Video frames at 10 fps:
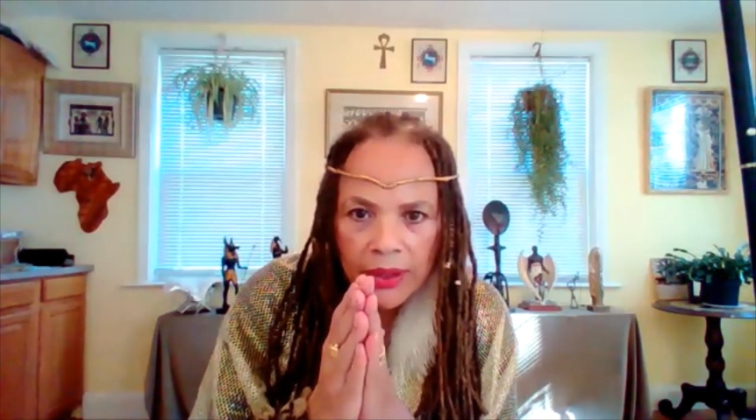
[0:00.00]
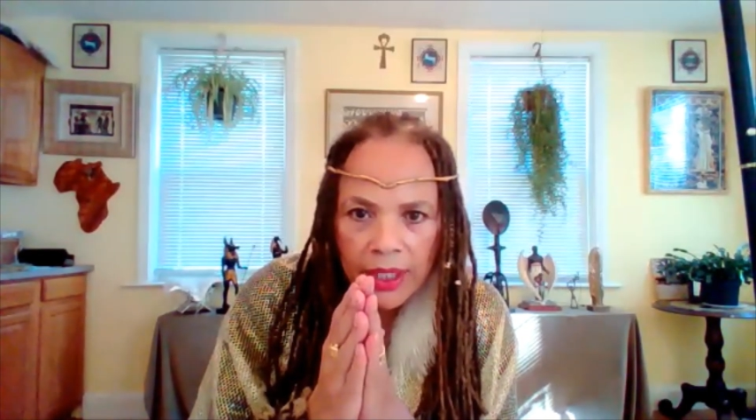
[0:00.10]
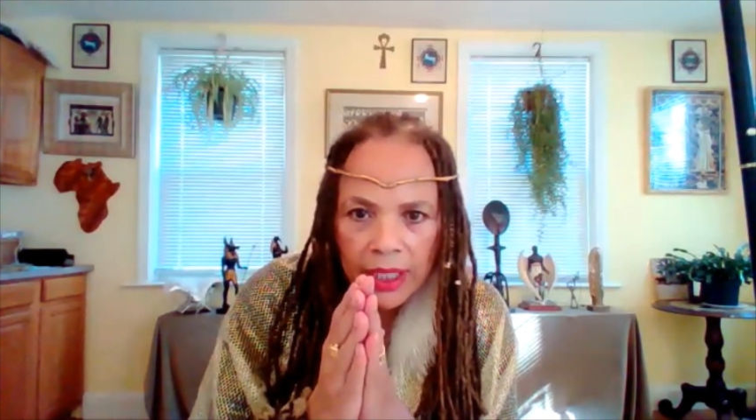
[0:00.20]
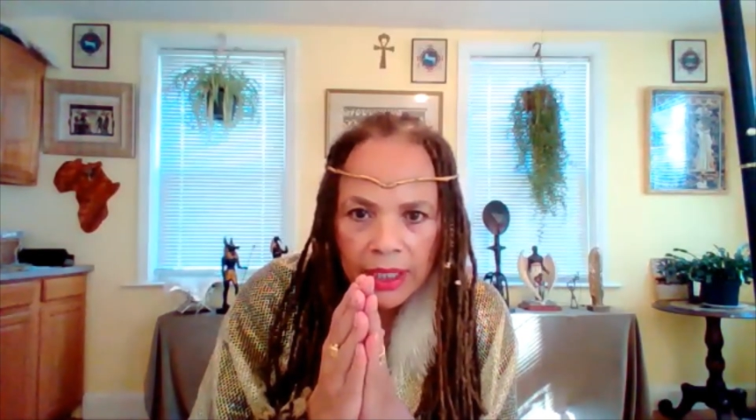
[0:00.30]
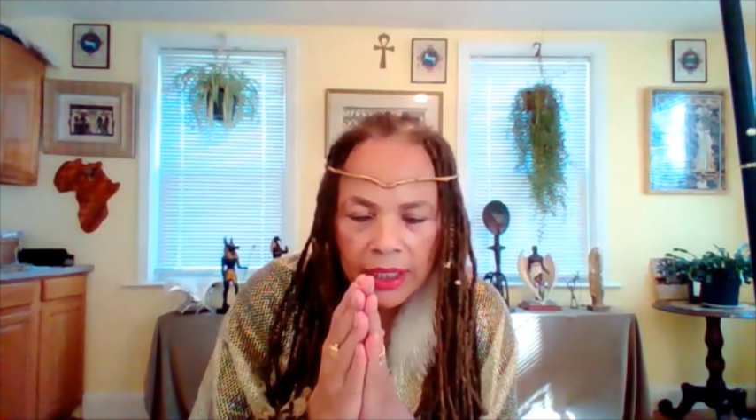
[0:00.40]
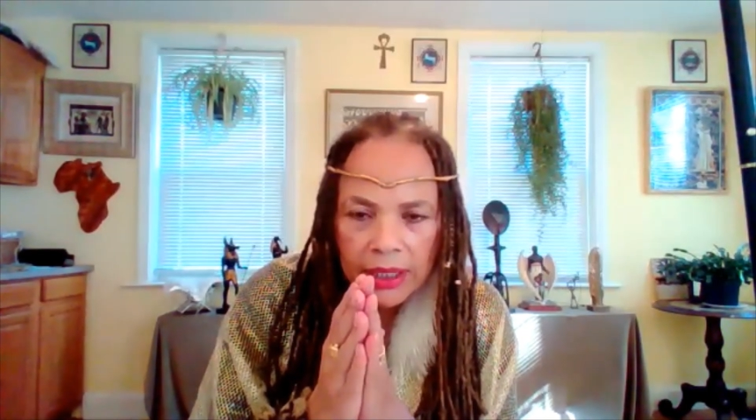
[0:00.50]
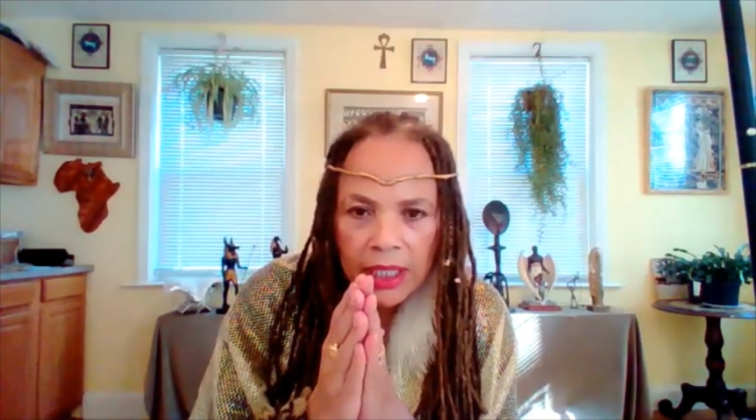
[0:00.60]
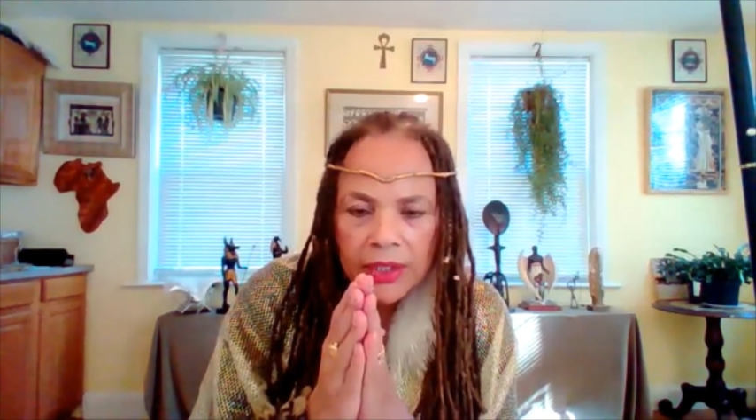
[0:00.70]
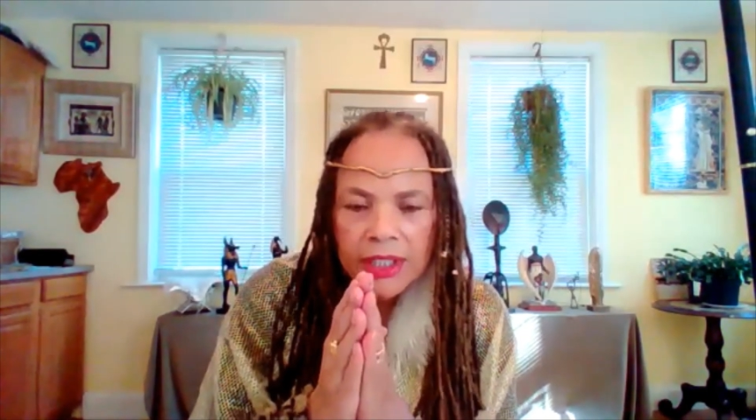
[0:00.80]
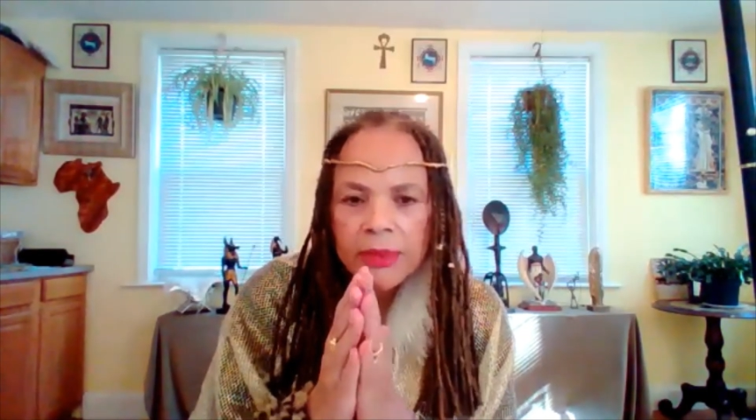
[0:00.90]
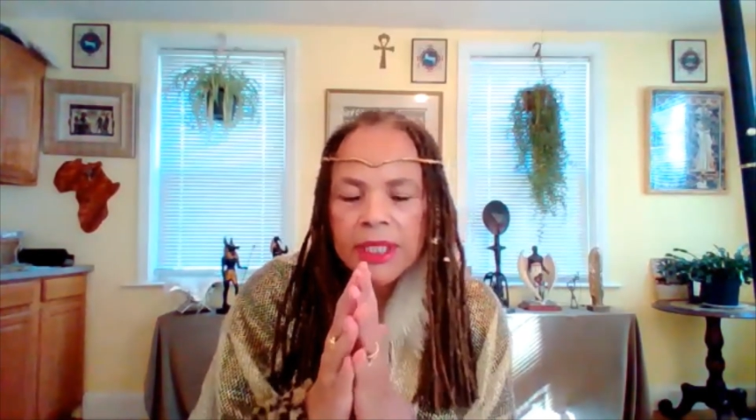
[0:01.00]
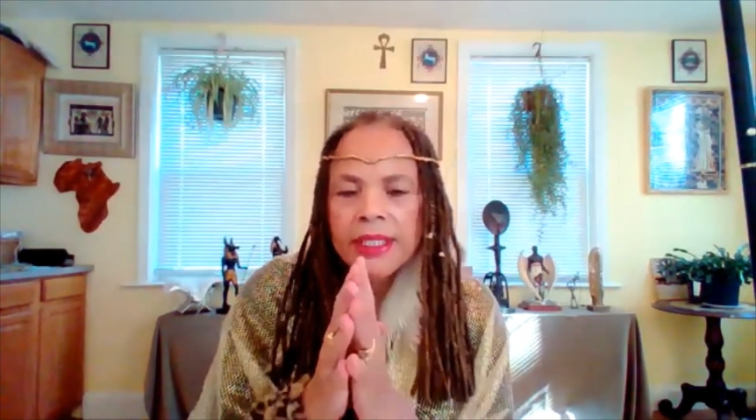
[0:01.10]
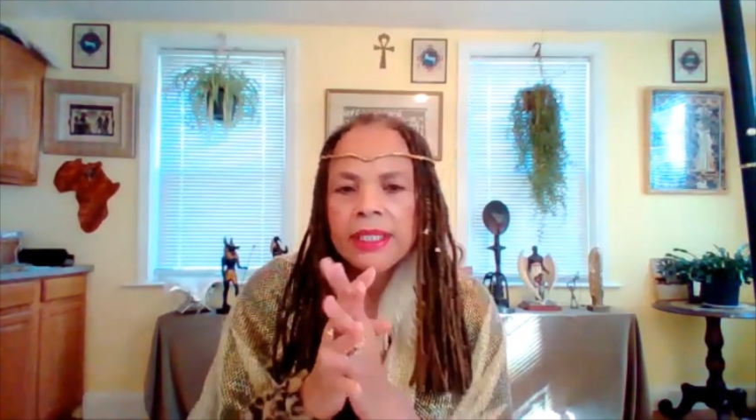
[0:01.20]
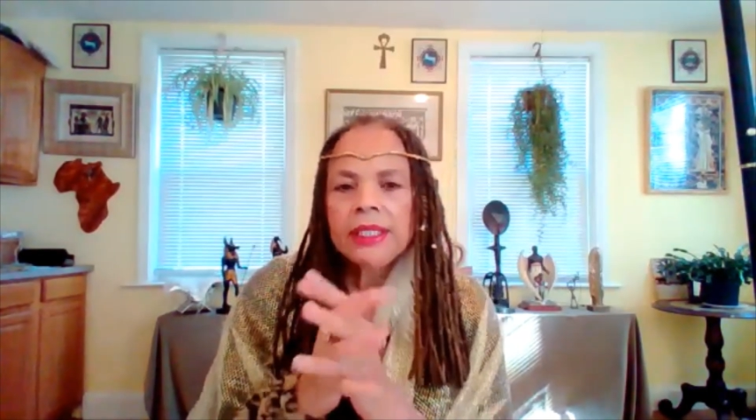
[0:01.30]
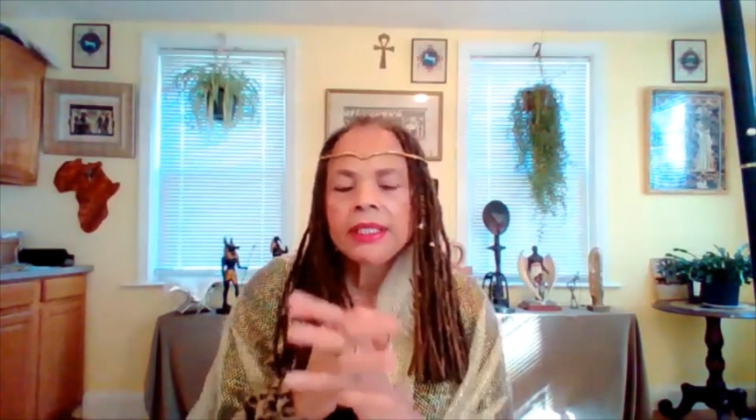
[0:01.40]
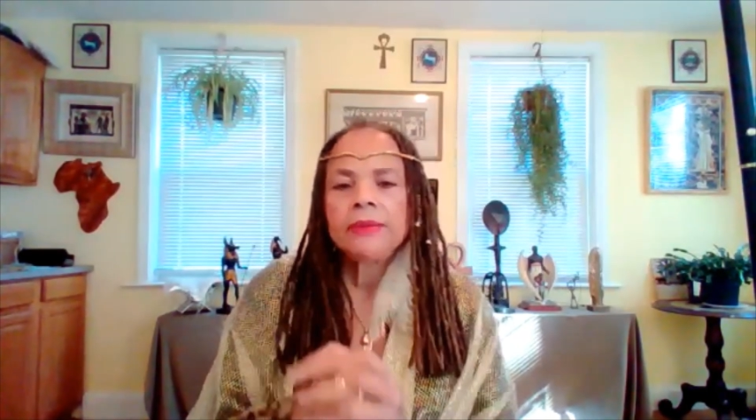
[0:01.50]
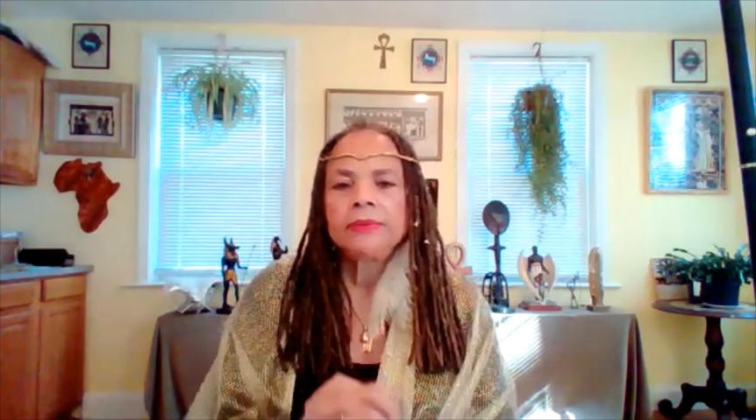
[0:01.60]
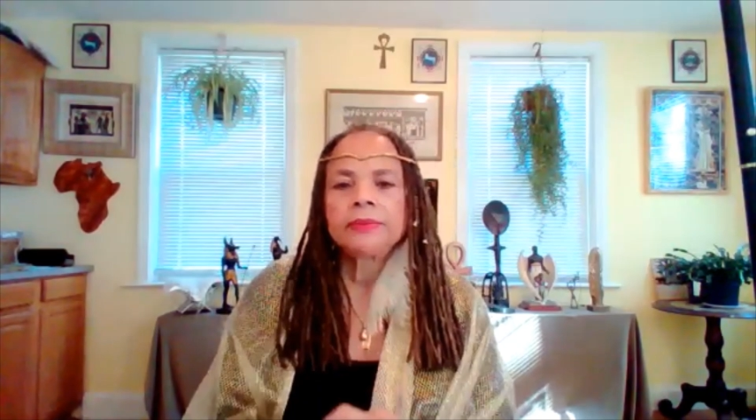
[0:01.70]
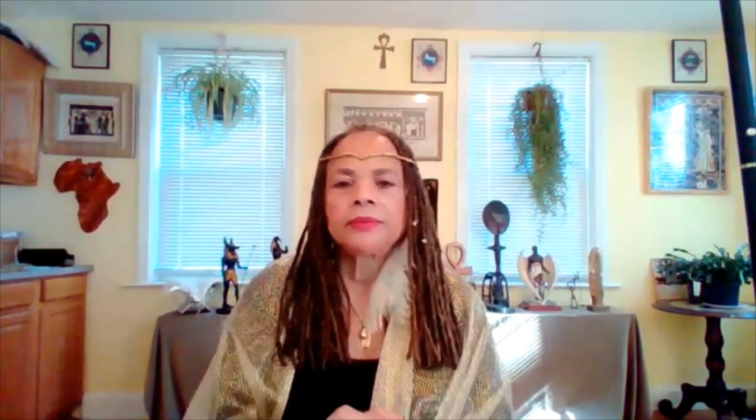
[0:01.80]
are they another species?